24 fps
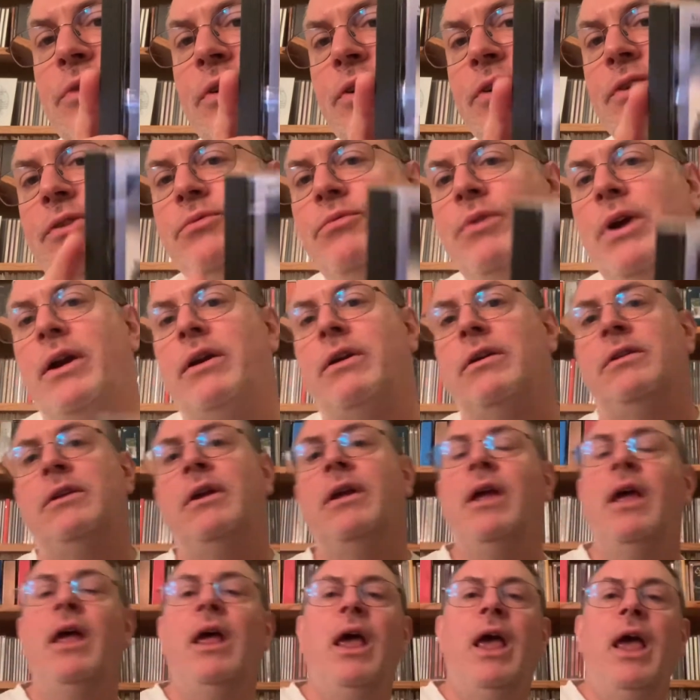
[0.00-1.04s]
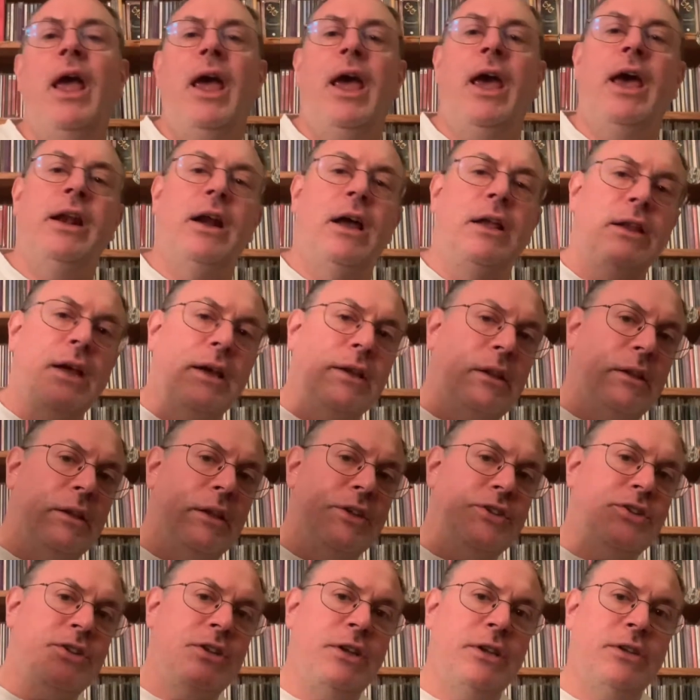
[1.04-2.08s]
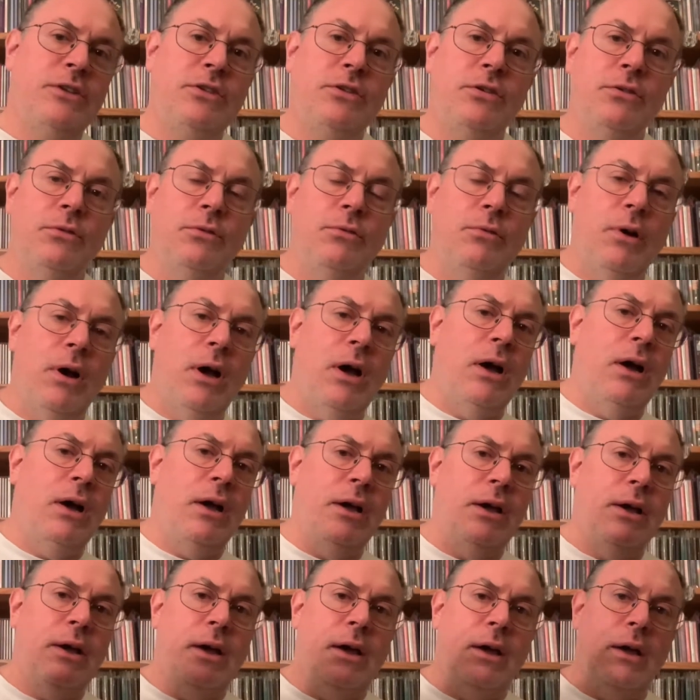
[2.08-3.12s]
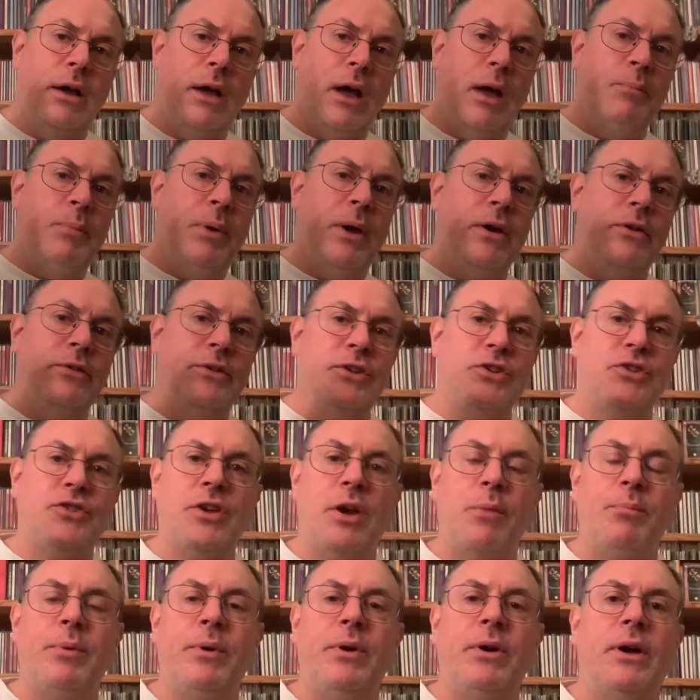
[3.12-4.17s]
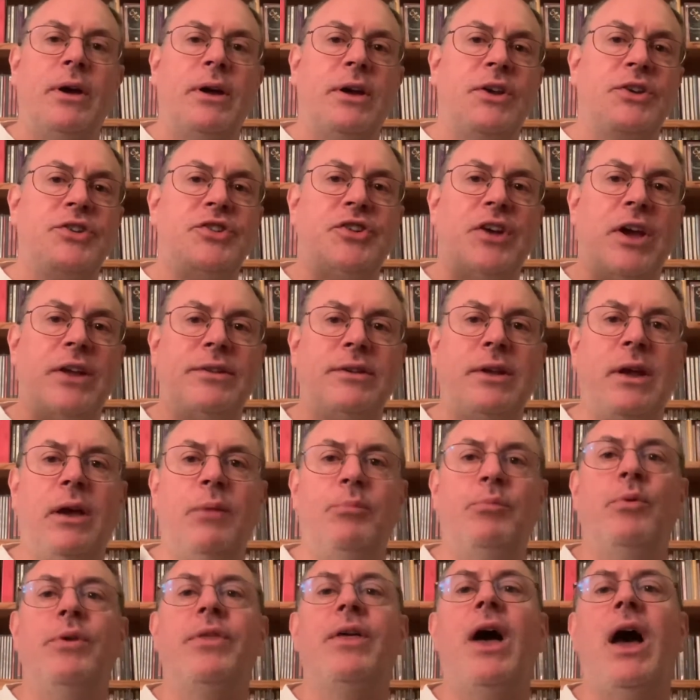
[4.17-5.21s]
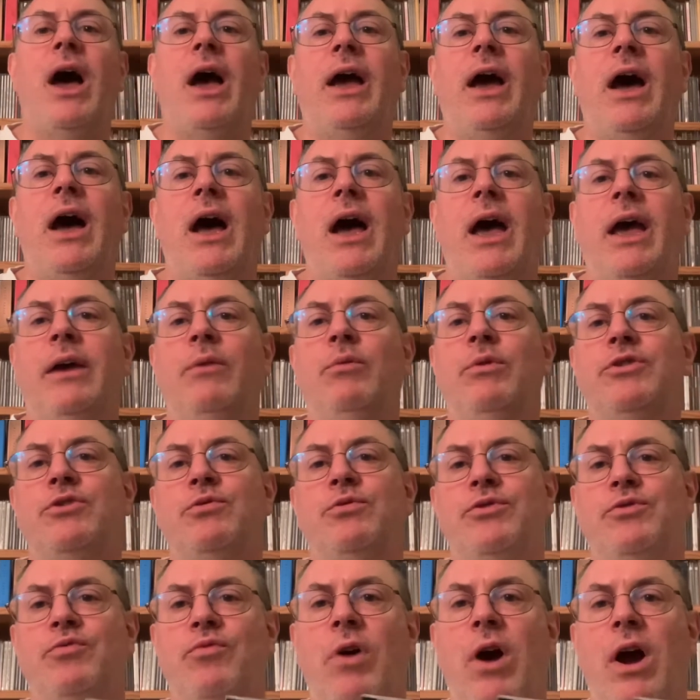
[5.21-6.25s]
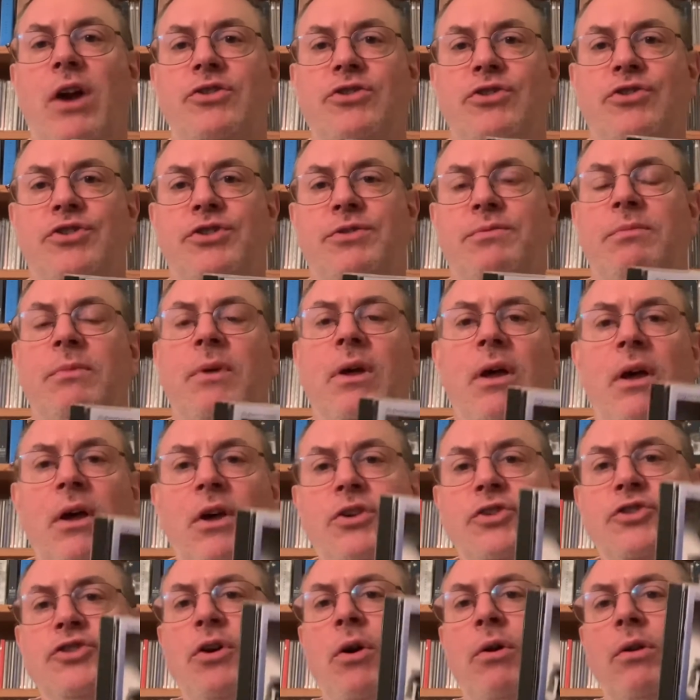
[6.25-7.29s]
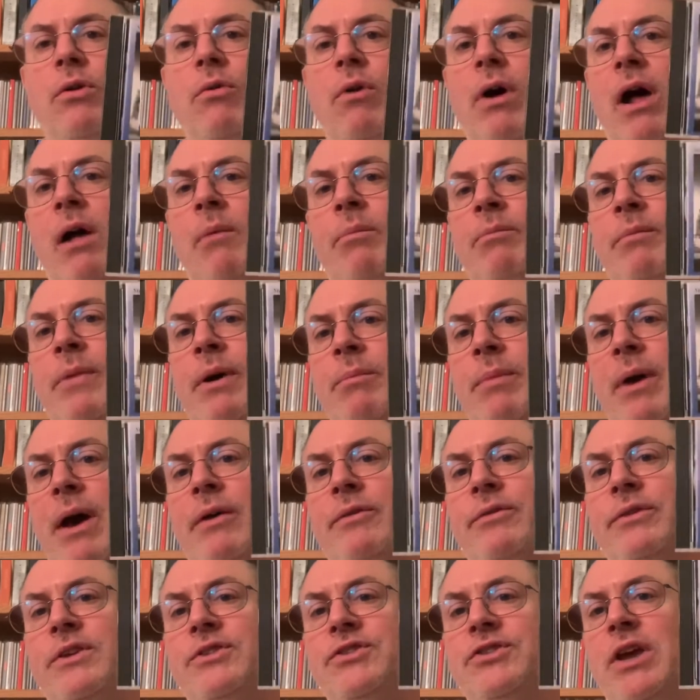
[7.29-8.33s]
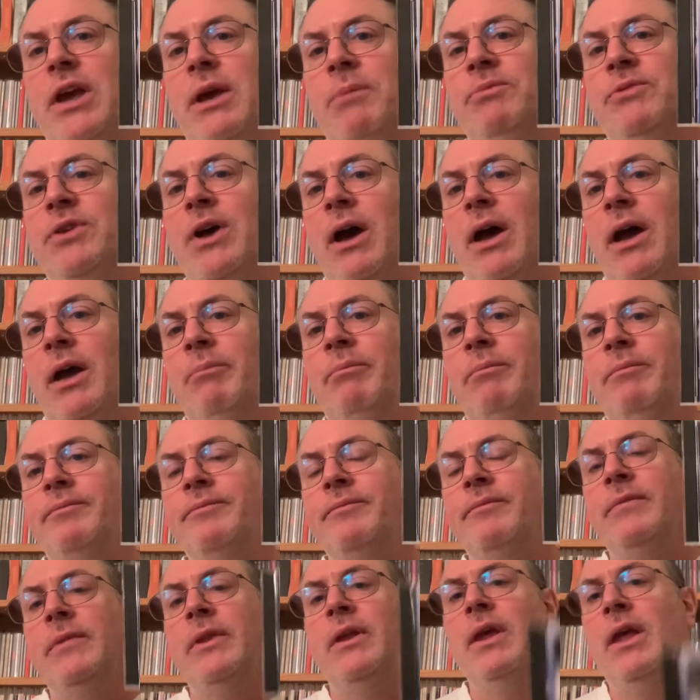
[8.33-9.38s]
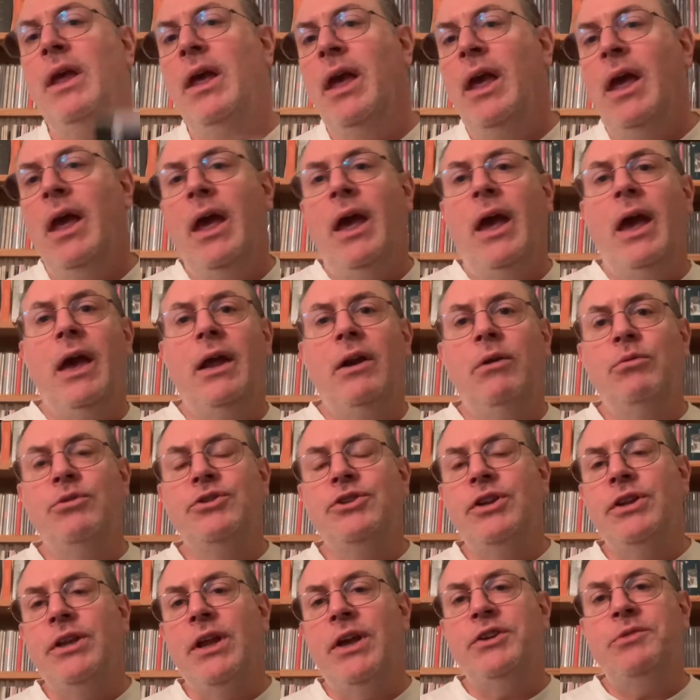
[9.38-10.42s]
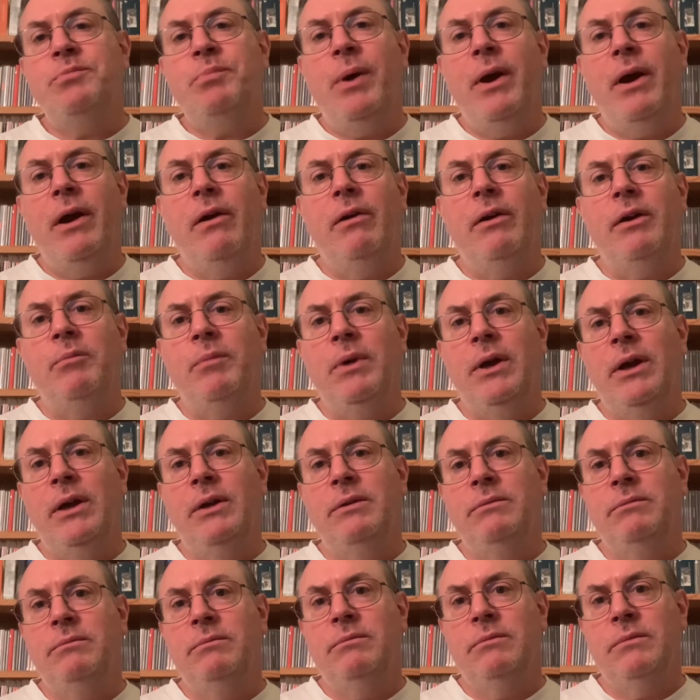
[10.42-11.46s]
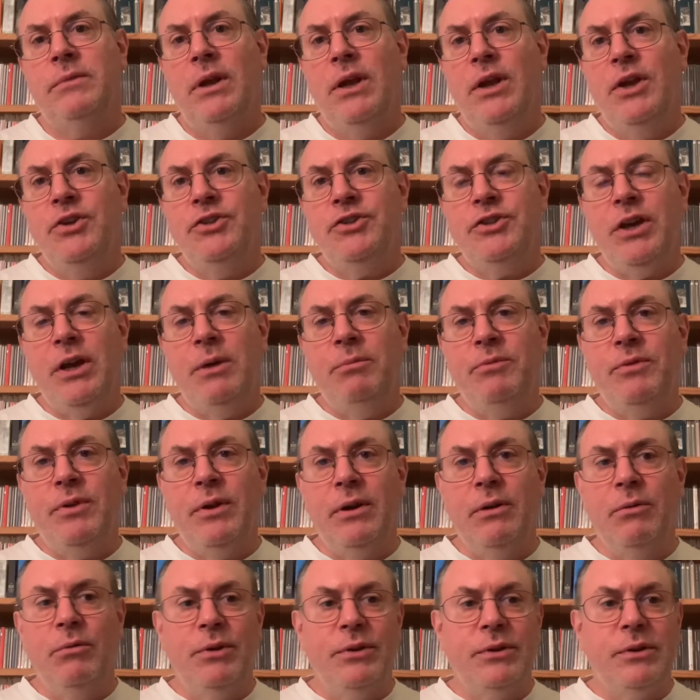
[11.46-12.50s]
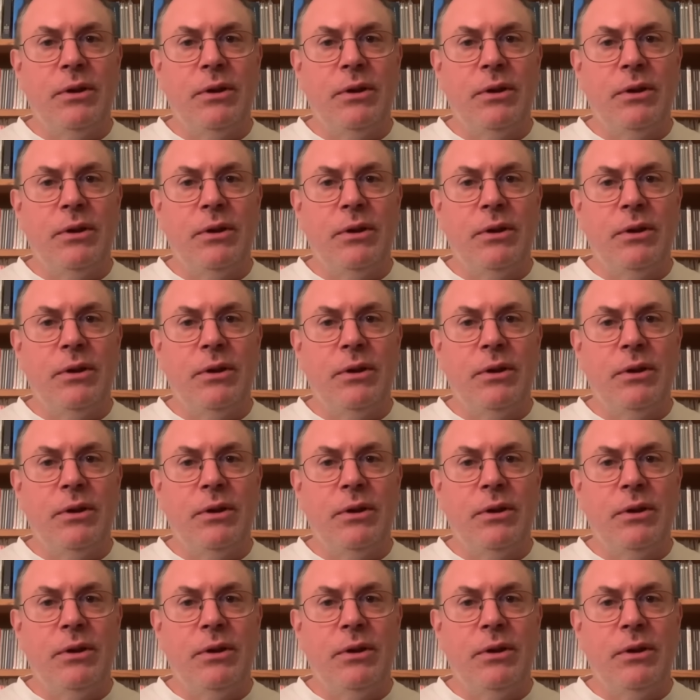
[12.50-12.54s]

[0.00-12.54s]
good record. And I liked listening to, I paired this up in a cassette tape with Hi Hi, which was Roger's solo album about the same time. And it was a nice pairing, man. Same thing with